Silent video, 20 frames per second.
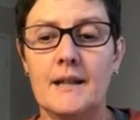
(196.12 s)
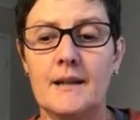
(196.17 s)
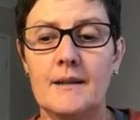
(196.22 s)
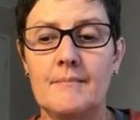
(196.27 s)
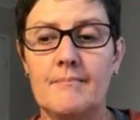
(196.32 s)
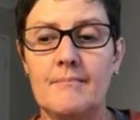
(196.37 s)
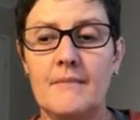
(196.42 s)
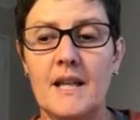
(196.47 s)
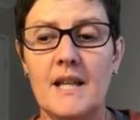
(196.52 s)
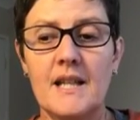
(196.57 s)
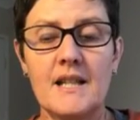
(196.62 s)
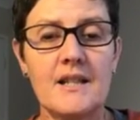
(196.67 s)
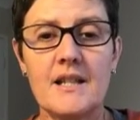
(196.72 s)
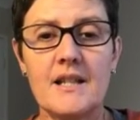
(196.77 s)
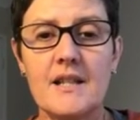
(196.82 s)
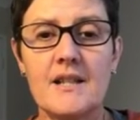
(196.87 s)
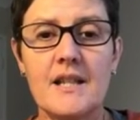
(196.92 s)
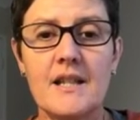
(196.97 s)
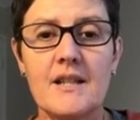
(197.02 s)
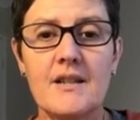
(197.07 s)

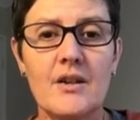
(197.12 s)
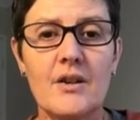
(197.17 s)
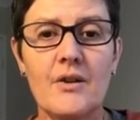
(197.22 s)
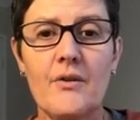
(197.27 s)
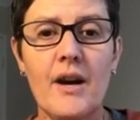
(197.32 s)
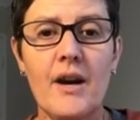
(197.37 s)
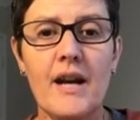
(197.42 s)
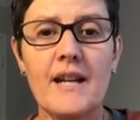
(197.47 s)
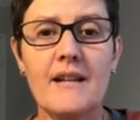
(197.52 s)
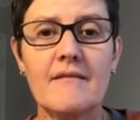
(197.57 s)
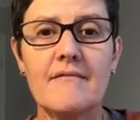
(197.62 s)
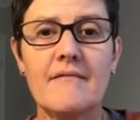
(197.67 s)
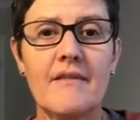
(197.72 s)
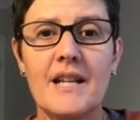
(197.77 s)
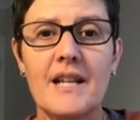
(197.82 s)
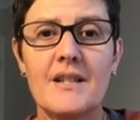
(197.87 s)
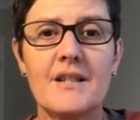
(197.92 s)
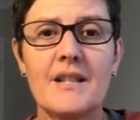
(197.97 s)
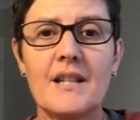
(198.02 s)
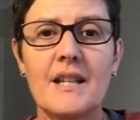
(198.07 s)
It's a great
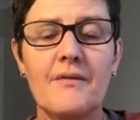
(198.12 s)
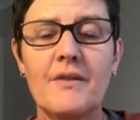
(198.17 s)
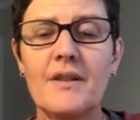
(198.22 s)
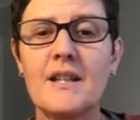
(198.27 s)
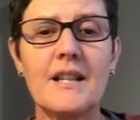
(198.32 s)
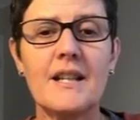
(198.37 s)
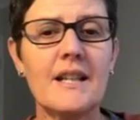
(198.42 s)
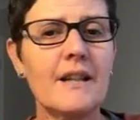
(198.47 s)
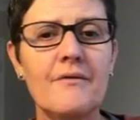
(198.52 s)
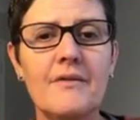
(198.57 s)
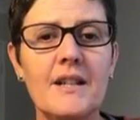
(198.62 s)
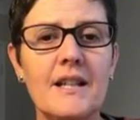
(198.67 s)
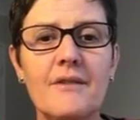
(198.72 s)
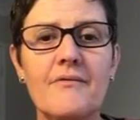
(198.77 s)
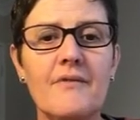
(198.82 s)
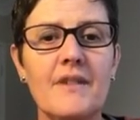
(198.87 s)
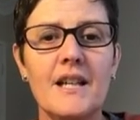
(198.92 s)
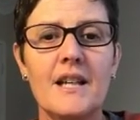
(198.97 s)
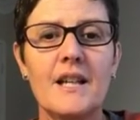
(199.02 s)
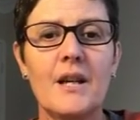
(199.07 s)
thing to, if you
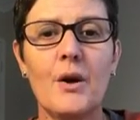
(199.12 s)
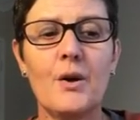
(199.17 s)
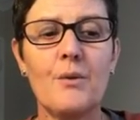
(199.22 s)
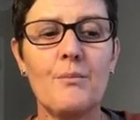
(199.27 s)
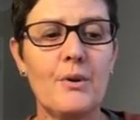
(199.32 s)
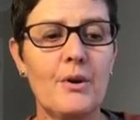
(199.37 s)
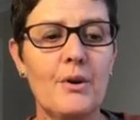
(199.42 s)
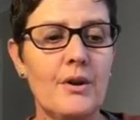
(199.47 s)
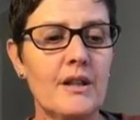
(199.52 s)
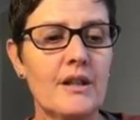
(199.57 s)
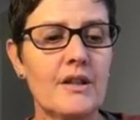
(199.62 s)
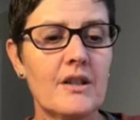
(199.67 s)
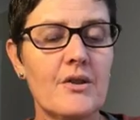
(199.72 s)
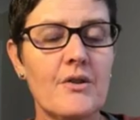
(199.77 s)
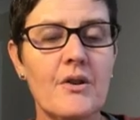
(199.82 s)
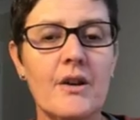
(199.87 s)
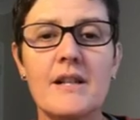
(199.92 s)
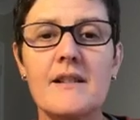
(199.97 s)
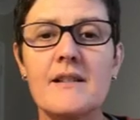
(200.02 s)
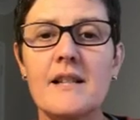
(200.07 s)
live near Coburn and you're
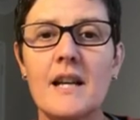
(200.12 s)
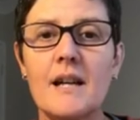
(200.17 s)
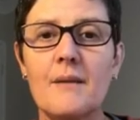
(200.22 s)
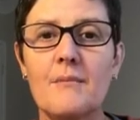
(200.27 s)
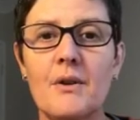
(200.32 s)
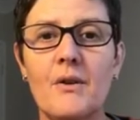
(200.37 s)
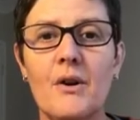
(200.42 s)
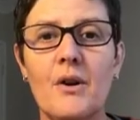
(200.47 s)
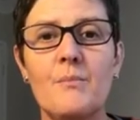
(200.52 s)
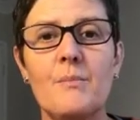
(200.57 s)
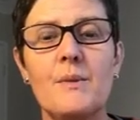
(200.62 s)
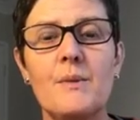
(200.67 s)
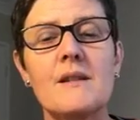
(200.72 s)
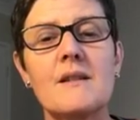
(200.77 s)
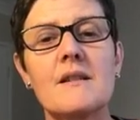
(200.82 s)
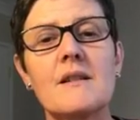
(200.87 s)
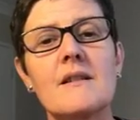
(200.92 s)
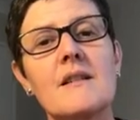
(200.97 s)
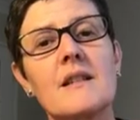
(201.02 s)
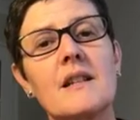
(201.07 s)
trying to set up your own
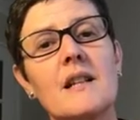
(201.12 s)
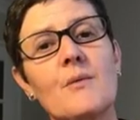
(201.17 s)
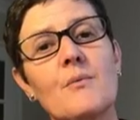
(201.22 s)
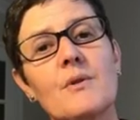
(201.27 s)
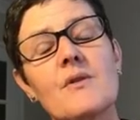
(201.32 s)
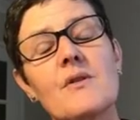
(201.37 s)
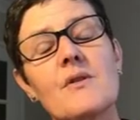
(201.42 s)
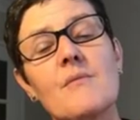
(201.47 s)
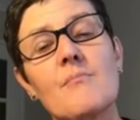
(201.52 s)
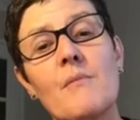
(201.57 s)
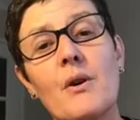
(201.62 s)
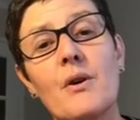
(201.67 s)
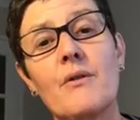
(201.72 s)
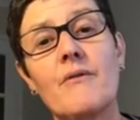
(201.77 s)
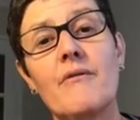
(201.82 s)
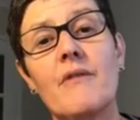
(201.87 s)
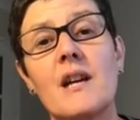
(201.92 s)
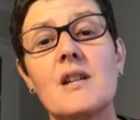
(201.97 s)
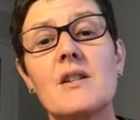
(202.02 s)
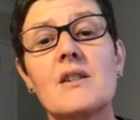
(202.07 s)
business and you want some
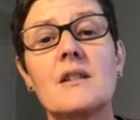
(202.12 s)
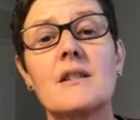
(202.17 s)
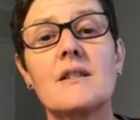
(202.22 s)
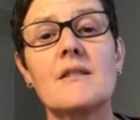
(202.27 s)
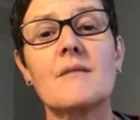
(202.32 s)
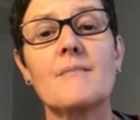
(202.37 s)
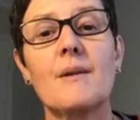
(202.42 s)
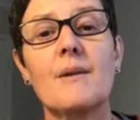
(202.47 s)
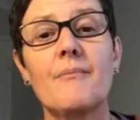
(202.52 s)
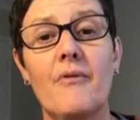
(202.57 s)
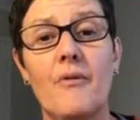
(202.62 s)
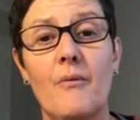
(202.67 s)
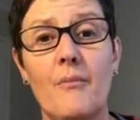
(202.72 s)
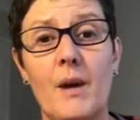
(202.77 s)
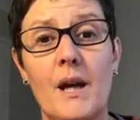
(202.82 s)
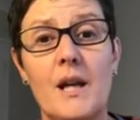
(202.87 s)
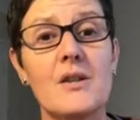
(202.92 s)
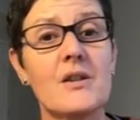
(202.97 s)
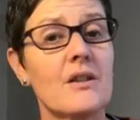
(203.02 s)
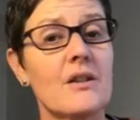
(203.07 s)
motivation and some
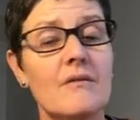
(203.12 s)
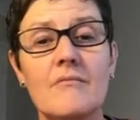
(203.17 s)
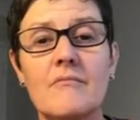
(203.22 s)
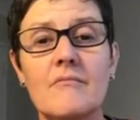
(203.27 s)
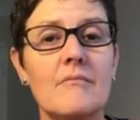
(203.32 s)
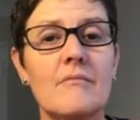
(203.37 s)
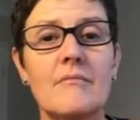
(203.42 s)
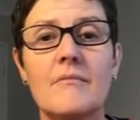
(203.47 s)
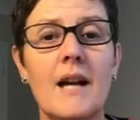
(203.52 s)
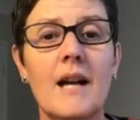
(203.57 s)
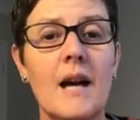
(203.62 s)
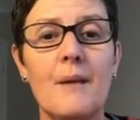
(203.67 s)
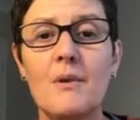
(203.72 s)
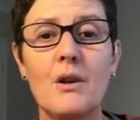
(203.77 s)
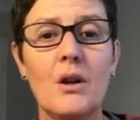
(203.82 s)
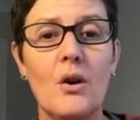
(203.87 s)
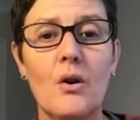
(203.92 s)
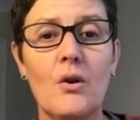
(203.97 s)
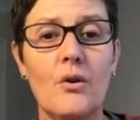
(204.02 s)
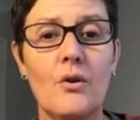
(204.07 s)
information,
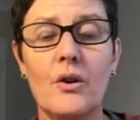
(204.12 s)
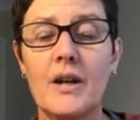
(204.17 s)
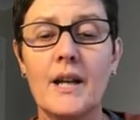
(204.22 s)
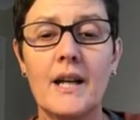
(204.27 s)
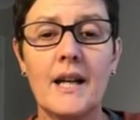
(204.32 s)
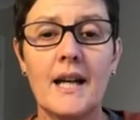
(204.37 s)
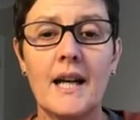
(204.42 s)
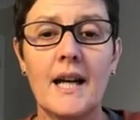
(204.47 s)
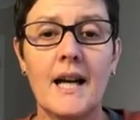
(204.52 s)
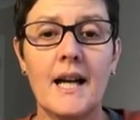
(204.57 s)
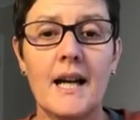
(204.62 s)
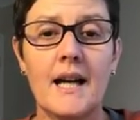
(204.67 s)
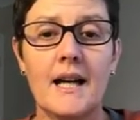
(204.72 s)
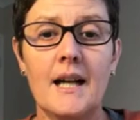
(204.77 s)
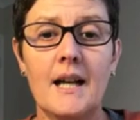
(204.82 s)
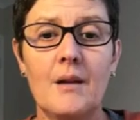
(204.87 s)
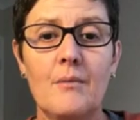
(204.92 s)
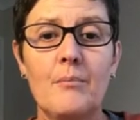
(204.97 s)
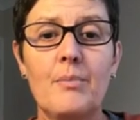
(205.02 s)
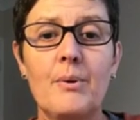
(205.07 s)
come along.
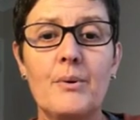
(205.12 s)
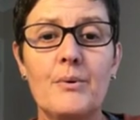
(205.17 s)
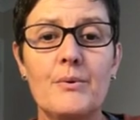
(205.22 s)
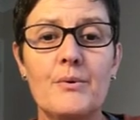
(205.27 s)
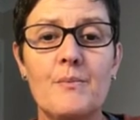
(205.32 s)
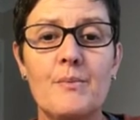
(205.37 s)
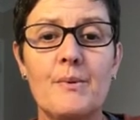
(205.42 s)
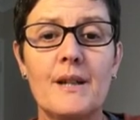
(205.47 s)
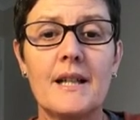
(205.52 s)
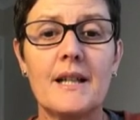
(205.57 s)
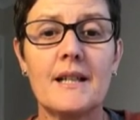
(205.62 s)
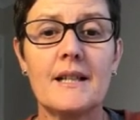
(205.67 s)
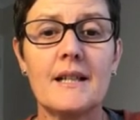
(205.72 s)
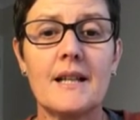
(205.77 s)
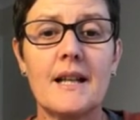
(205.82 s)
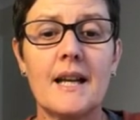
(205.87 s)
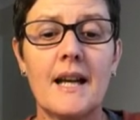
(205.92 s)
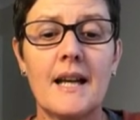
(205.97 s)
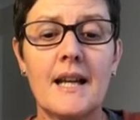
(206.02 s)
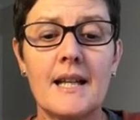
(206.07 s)
Paul's
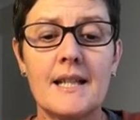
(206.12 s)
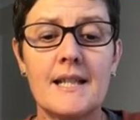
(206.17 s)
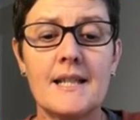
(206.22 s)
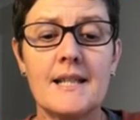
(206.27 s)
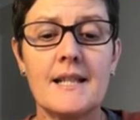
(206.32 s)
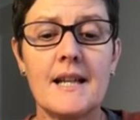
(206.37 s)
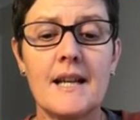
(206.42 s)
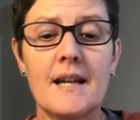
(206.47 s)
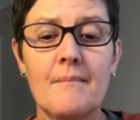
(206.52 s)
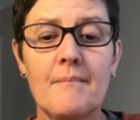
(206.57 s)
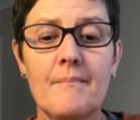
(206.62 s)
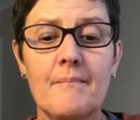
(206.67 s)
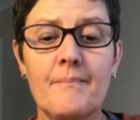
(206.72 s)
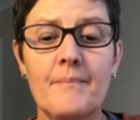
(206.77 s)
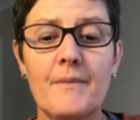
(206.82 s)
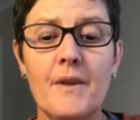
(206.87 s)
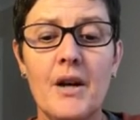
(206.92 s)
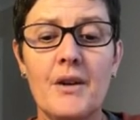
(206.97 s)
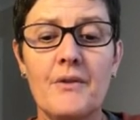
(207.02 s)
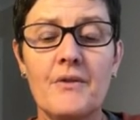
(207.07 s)
brilliant, and
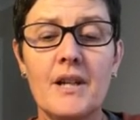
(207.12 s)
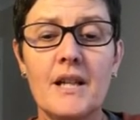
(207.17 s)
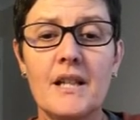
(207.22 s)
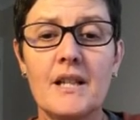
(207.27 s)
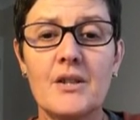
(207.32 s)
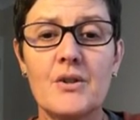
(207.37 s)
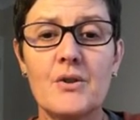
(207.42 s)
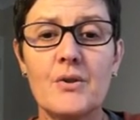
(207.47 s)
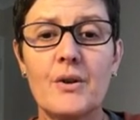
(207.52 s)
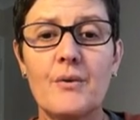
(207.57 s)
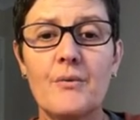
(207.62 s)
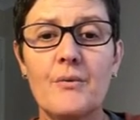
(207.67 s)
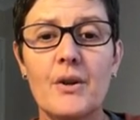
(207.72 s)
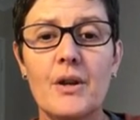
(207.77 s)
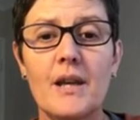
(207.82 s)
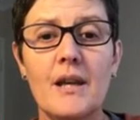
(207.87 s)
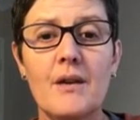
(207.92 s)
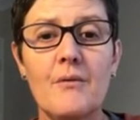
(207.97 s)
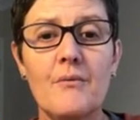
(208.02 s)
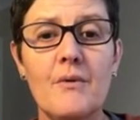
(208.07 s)
I really enjoy
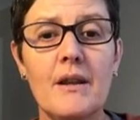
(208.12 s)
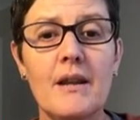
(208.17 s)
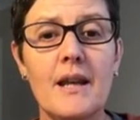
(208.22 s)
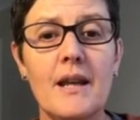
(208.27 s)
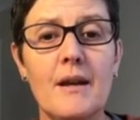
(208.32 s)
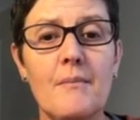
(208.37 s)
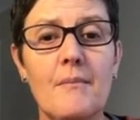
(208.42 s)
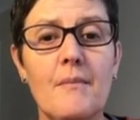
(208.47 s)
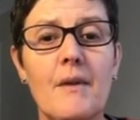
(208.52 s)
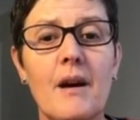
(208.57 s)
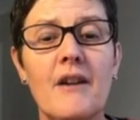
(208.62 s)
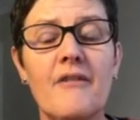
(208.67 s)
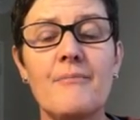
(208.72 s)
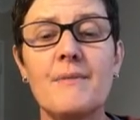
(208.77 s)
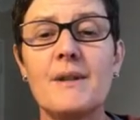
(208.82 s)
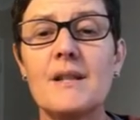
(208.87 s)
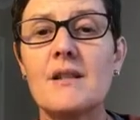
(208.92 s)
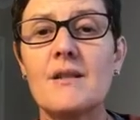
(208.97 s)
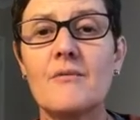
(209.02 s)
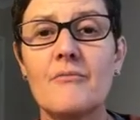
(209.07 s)
working with him.
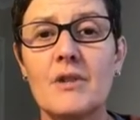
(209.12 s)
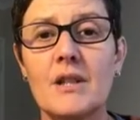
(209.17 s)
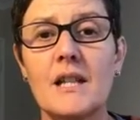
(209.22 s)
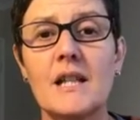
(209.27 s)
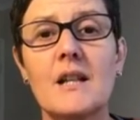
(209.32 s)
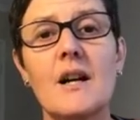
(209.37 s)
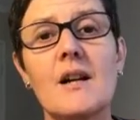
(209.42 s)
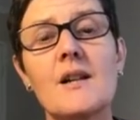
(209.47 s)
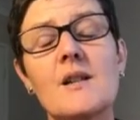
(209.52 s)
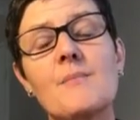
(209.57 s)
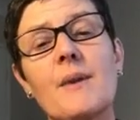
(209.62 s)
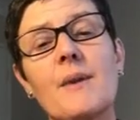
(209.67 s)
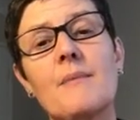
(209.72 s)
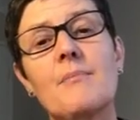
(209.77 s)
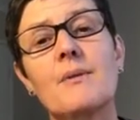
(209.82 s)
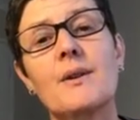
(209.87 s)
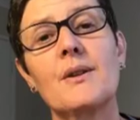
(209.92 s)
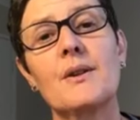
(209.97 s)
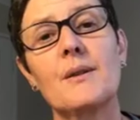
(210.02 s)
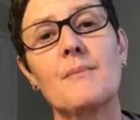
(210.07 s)
I've met some really nice
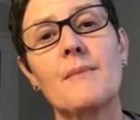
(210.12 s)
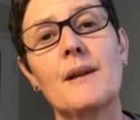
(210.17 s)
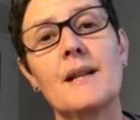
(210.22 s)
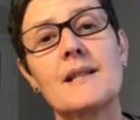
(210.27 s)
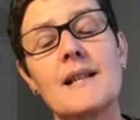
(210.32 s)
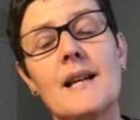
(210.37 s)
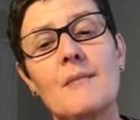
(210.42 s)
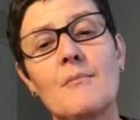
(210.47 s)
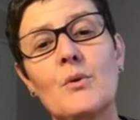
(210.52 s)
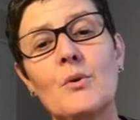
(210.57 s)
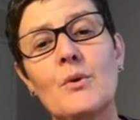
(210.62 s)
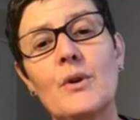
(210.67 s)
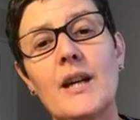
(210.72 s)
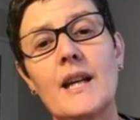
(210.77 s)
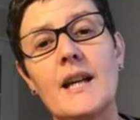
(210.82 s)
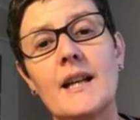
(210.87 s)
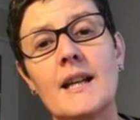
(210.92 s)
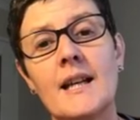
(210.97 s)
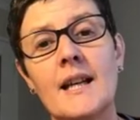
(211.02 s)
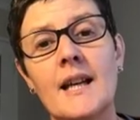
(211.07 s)
people on the Monday
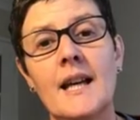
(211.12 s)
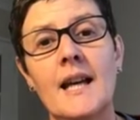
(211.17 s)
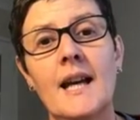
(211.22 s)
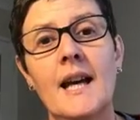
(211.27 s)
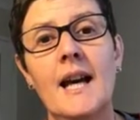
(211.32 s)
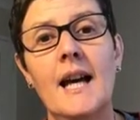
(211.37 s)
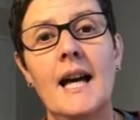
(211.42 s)
morning.